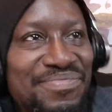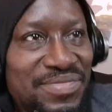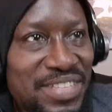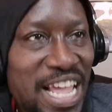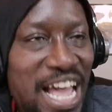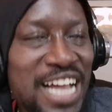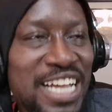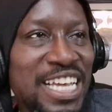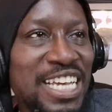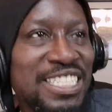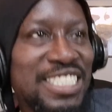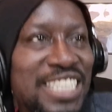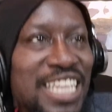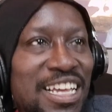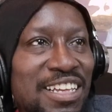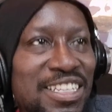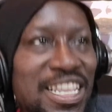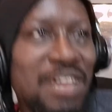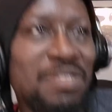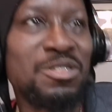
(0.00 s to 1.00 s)
I guess
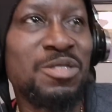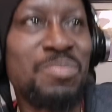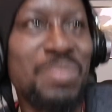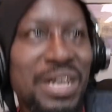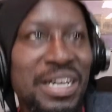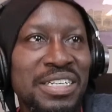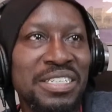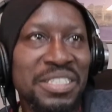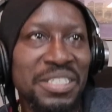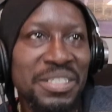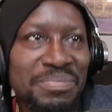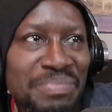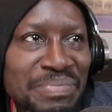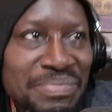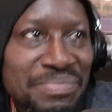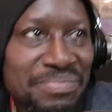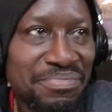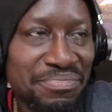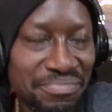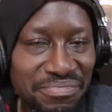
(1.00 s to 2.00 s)
that that was my
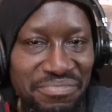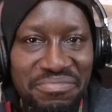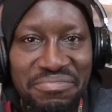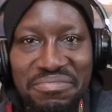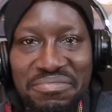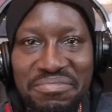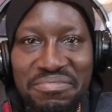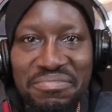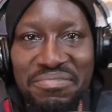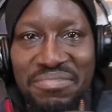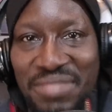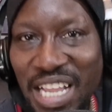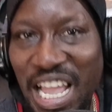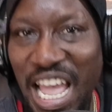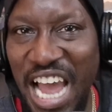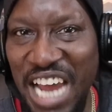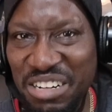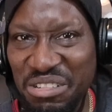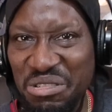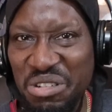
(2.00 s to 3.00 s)

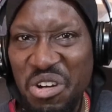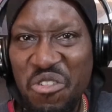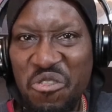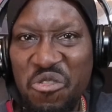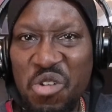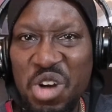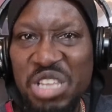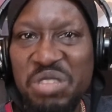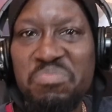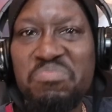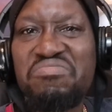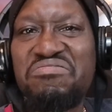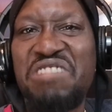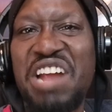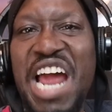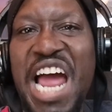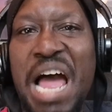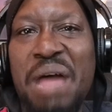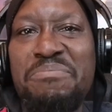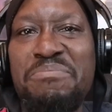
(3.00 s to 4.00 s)
I don't know voice
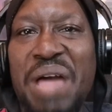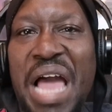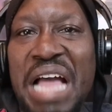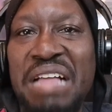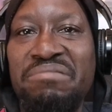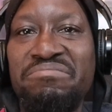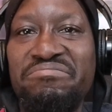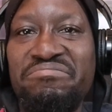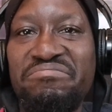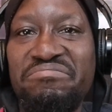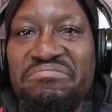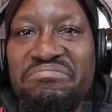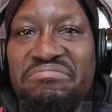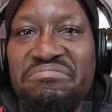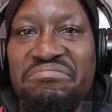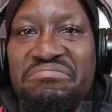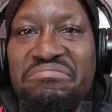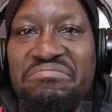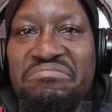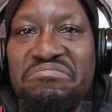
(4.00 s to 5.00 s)
proper.
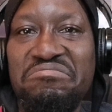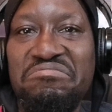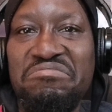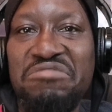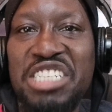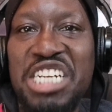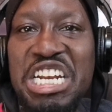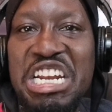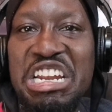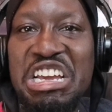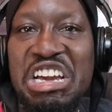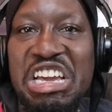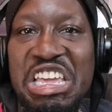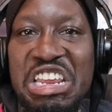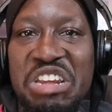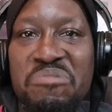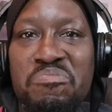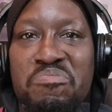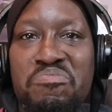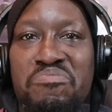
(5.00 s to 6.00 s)

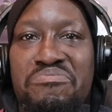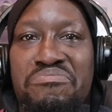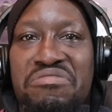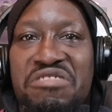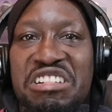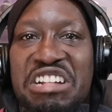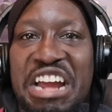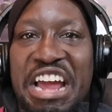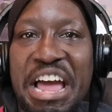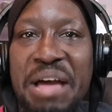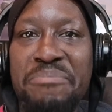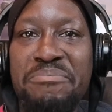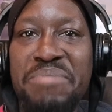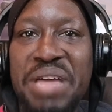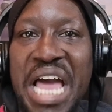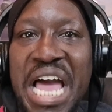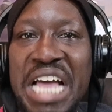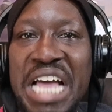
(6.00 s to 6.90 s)
Looking proper.